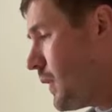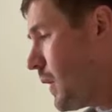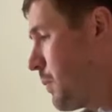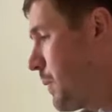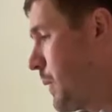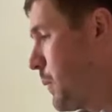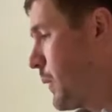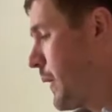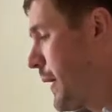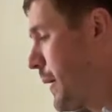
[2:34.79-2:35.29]

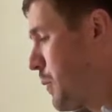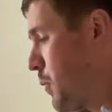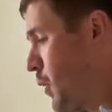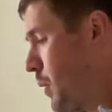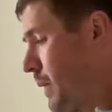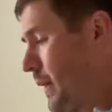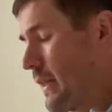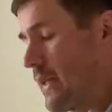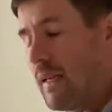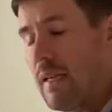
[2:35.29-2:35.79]
People care more
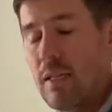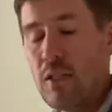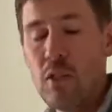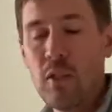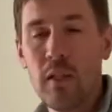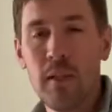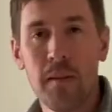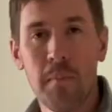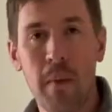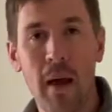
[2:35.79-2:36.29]
about the kitchen
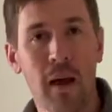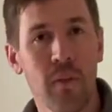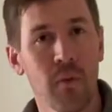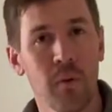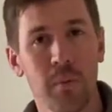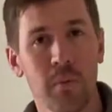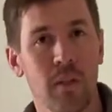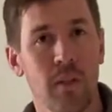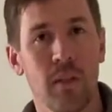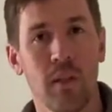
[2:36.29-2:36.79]
and
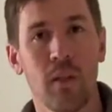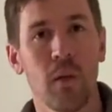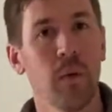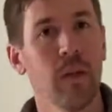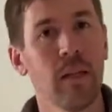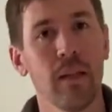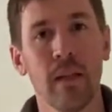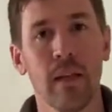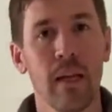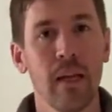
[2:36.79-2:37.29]
bathrooms than they do
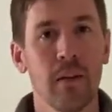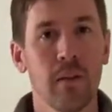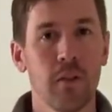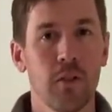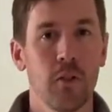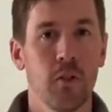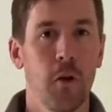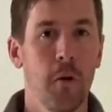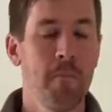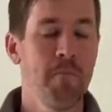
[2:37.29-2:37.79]
anything else.
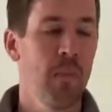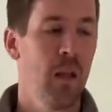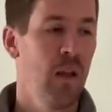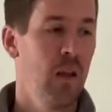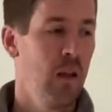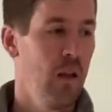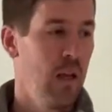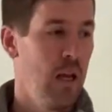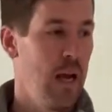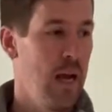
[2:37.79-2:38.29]
So
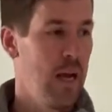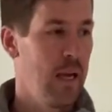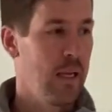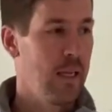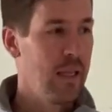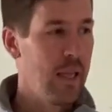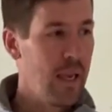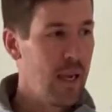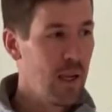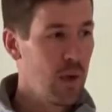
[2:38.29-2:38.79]

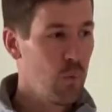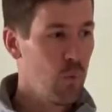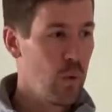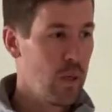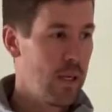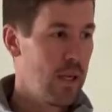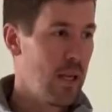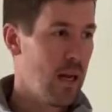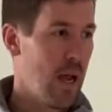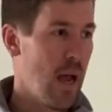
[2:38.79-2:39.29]
can we
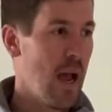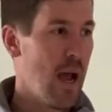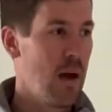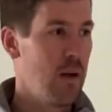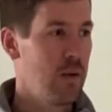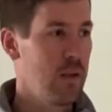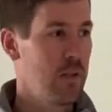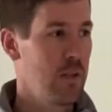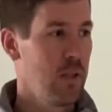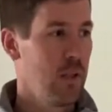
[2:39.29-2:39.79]
get a
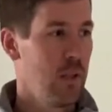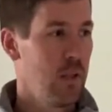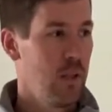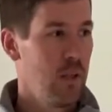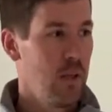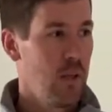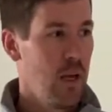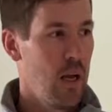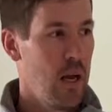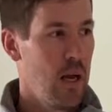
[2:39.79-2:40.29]
house,
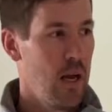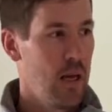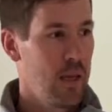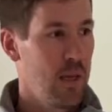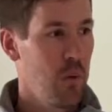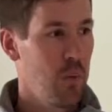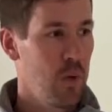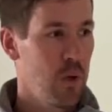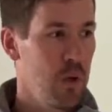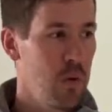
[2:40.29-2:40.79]

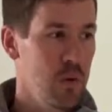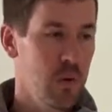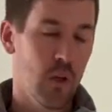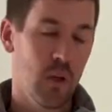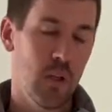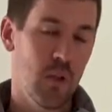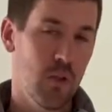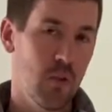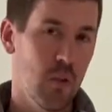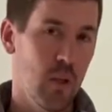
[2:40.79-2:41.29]
can we use our
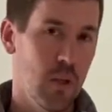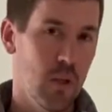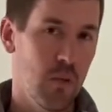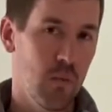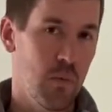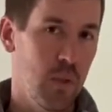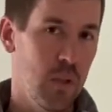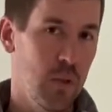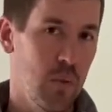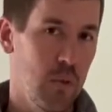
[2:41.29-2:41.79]
construction
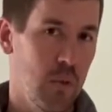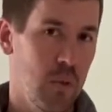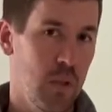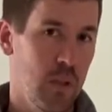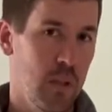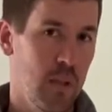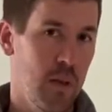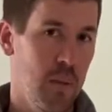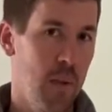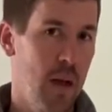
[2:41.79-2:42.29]
resources
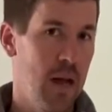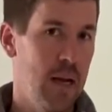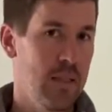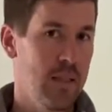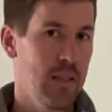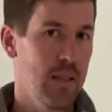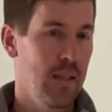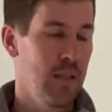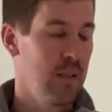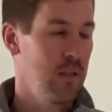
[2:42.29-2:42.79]
and
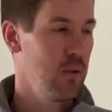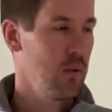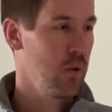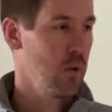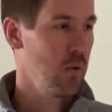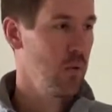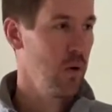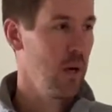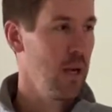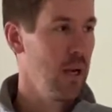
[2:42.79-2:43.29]
capacity to
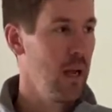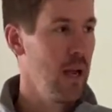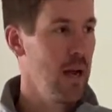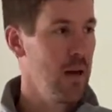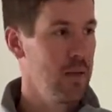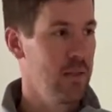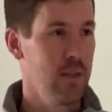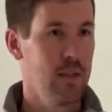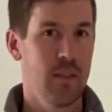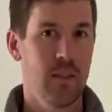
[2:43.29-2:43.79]
create a
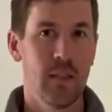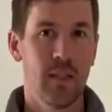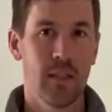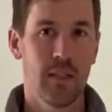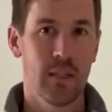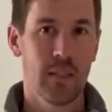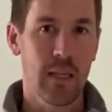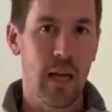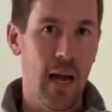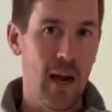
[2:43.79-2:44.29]
house that's
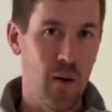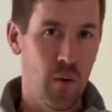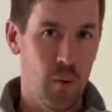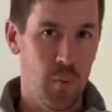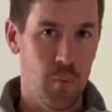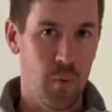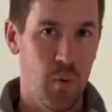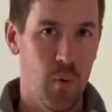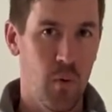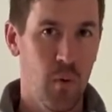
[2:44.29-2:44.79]

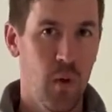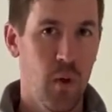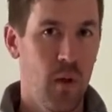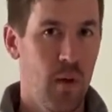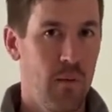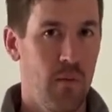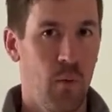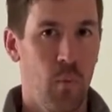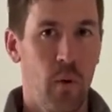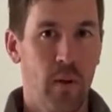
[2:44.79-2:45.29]
desirable
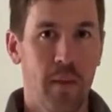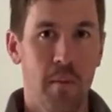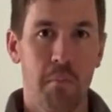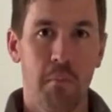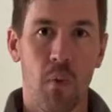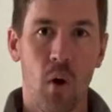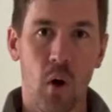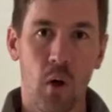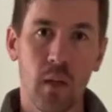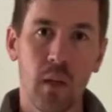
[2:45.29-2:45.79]
for what the
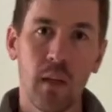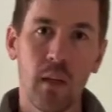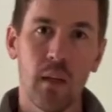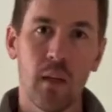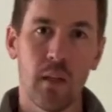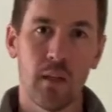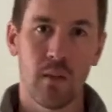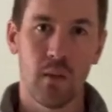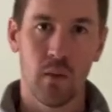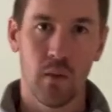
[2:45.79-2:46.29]
market
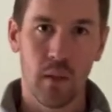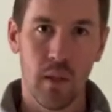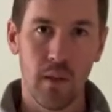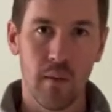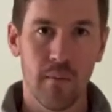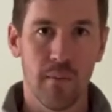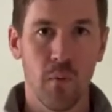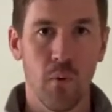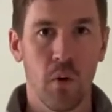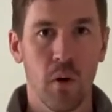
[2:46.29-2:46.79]
is looking
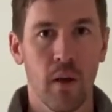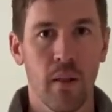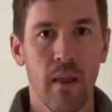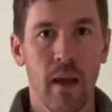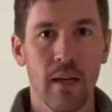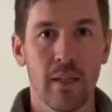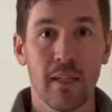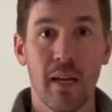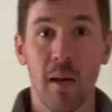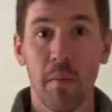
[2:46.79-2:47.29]
for at
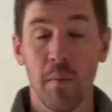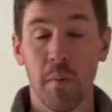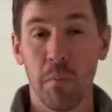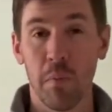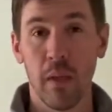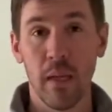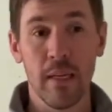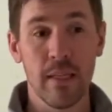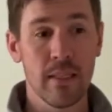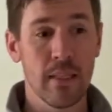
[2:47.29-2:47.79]
that time and
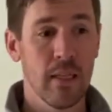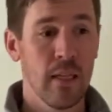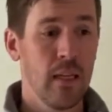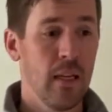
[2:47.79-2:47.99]
place?